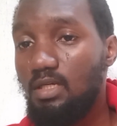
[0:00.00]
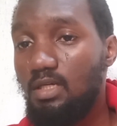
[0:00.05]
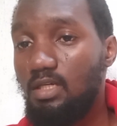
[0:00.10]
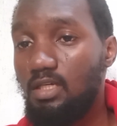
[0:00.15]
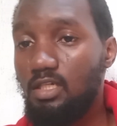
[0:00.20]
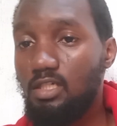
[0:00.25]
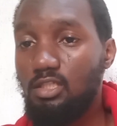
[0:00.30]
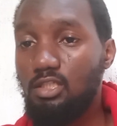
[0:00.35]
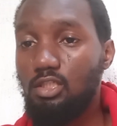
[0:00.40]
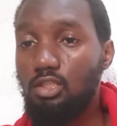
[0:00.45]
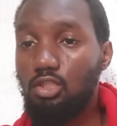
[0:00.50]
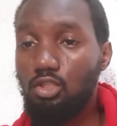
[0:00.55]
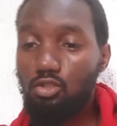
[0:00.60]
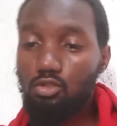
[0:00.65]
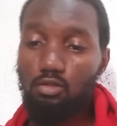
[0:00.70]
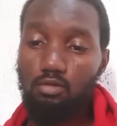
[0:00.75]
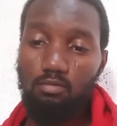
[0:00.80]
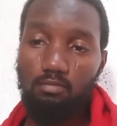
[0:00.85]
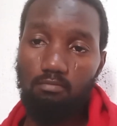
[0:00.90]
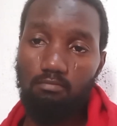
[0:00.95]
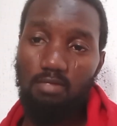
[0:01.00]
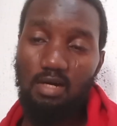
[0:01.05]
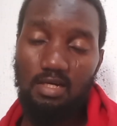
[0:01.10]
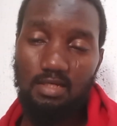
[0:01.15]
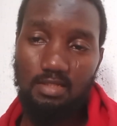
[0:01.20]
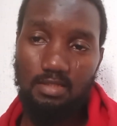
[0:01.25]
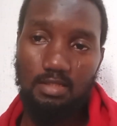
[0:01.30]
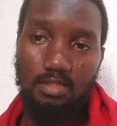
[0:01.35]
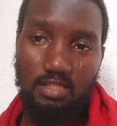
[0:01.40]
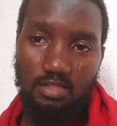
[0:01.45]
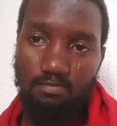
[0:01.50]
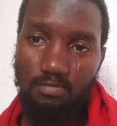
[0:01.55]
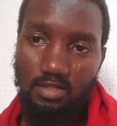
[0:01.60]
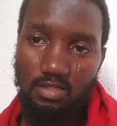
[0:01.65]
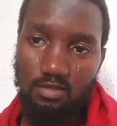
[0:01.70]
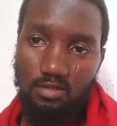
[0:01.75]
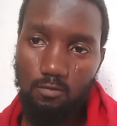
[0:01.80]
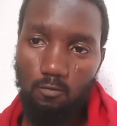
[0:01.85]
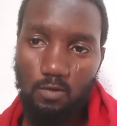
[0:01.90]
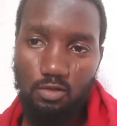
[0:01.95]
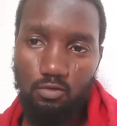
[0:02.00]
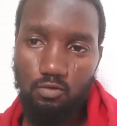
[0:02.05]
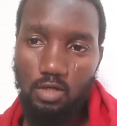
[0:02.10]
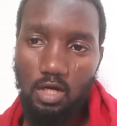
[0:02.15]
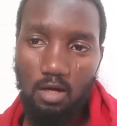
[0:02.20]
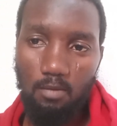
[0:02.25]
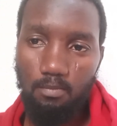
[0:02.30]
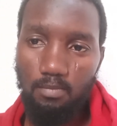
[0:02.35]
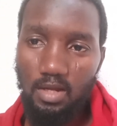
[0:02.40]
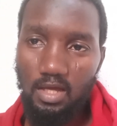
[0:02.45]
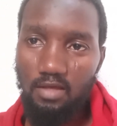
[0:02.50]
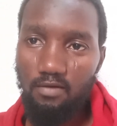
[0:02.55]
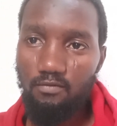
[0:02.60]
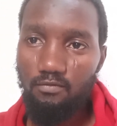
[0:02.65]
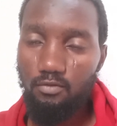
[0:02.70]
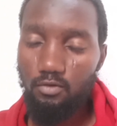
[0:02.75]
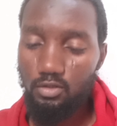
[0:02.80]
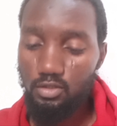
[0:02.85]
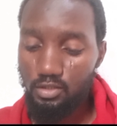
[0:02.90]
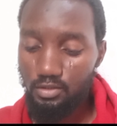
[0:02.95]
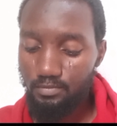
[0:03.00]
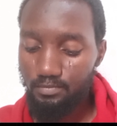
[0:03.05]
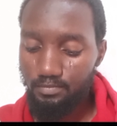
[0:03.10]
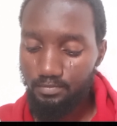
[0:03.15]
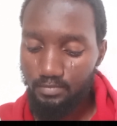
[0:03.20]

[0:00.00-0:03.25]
in your bank statement when you are applying for the